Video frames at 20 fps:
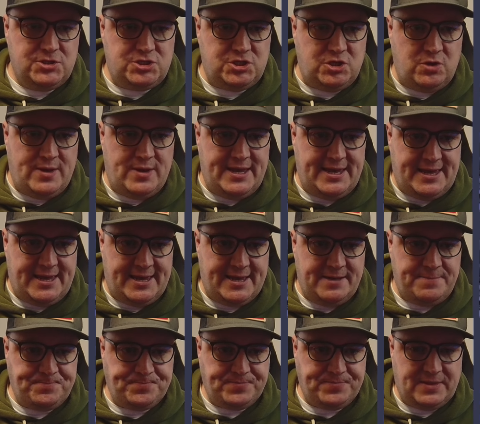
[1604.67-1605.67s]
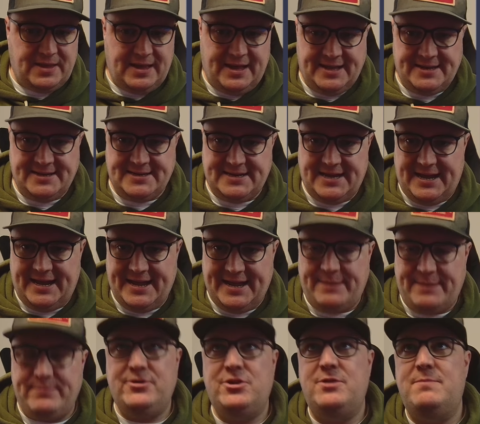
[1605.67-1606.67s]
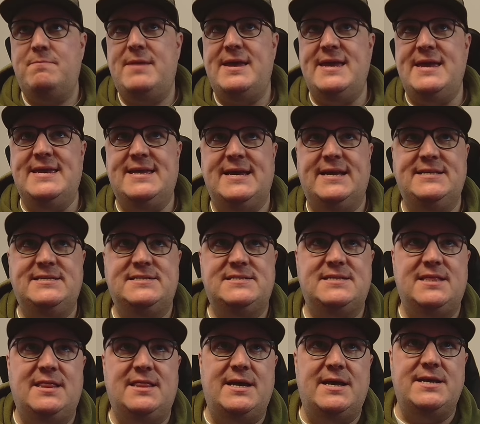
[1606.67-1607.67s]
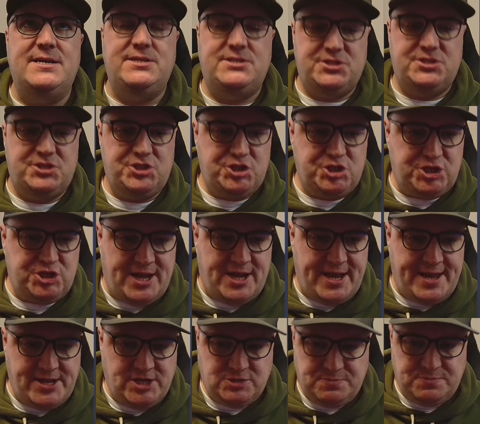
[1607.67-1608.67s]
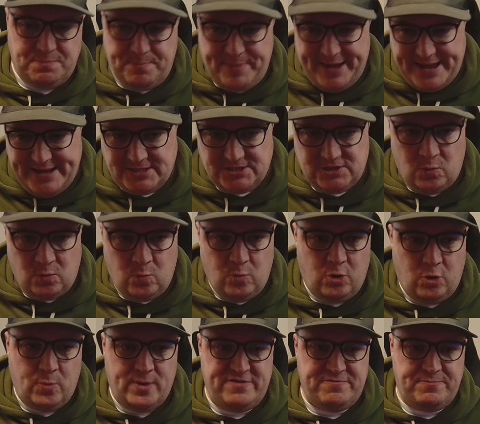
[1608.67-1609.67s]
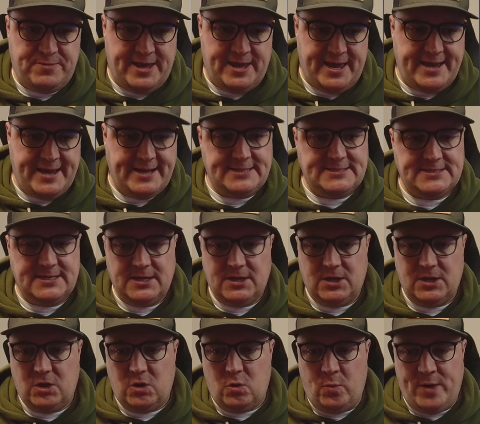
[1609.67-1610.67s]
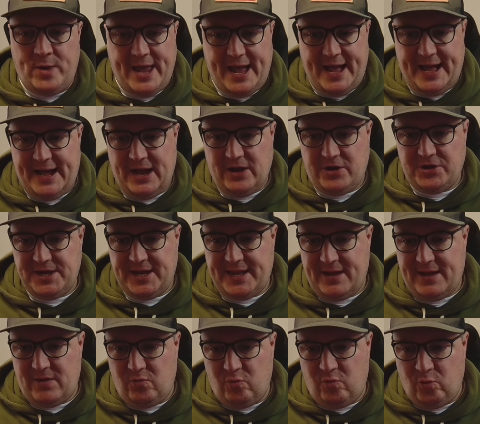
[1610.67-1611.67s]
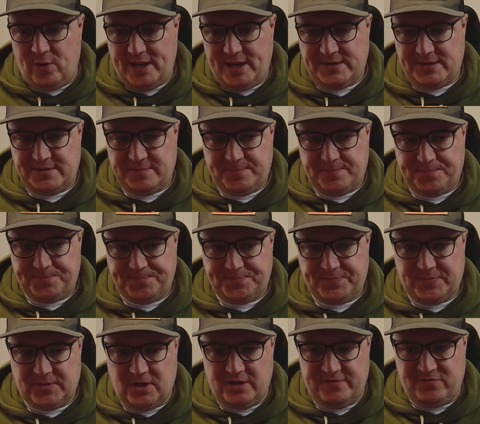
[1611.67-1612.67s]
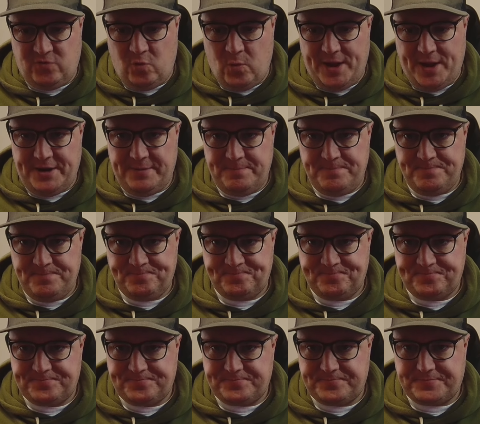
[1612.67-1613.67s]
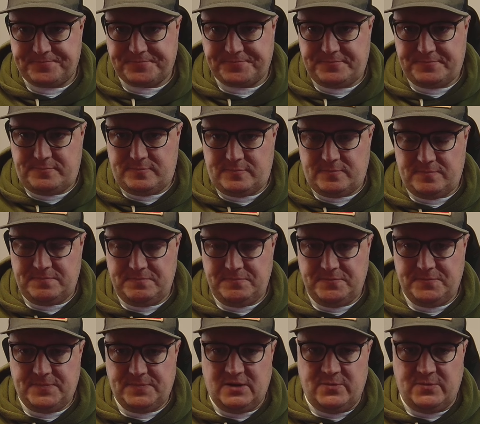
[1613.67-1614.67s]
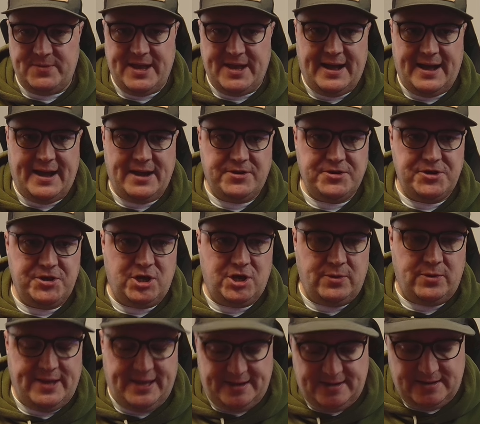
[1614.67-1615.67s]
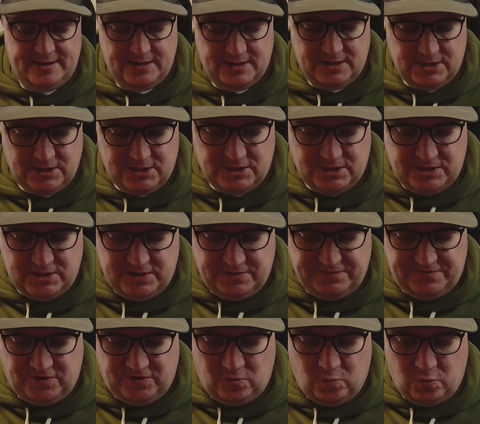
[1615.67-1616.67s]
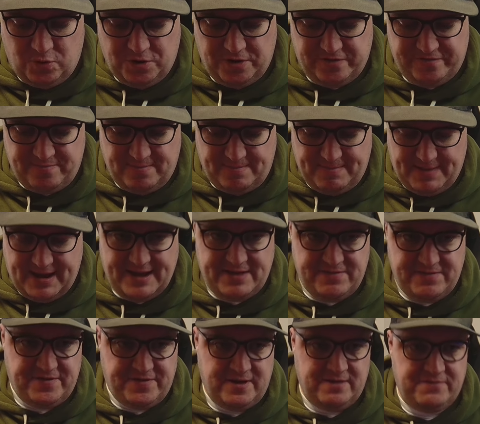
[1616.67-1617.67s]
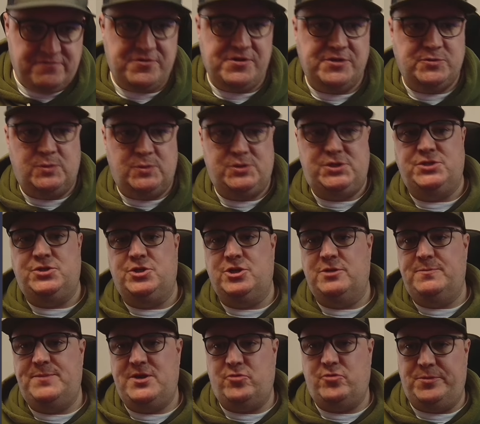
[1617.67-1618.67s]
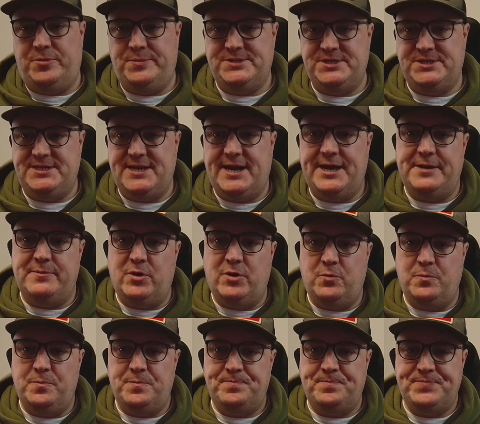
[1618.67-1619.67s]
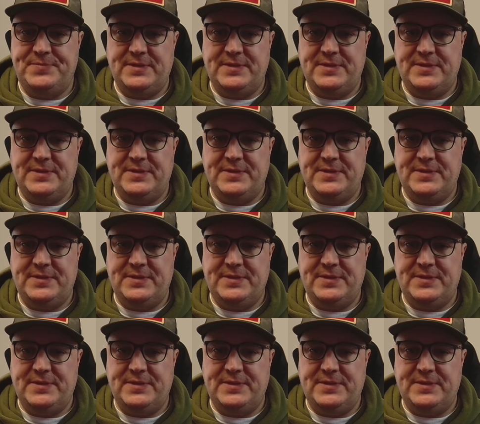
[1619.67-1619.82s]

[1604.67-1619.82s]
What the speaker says: to here, and I am going to make a slight change based on what we've picked. We are going to get rid of Gwenham, and we are going to go in for one of my favourites, which is going to be Crimson Dynamo.